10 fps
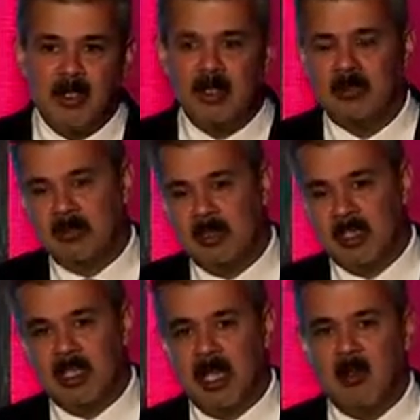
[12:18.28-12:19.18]
or
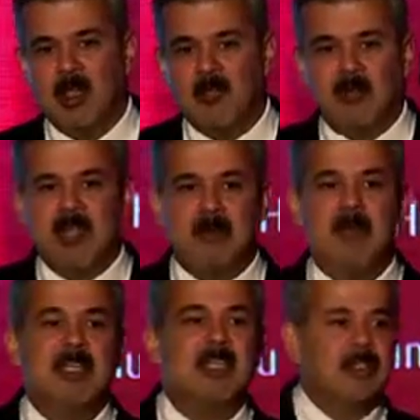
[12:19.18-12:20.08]
how can we bring a
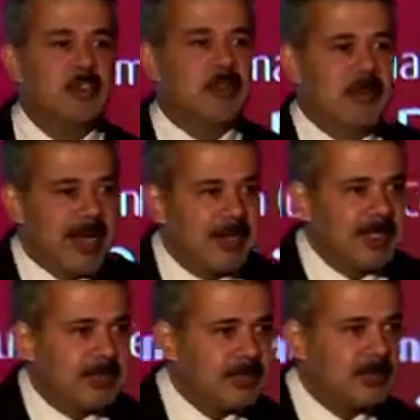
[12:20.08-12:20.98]
method to the
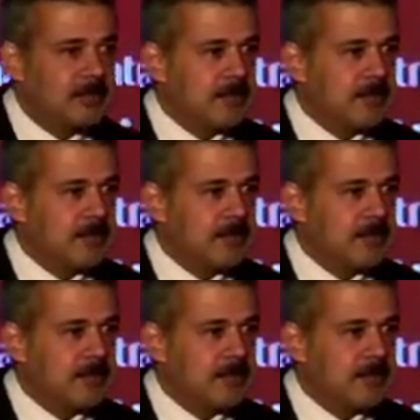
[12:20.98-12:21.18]
madness?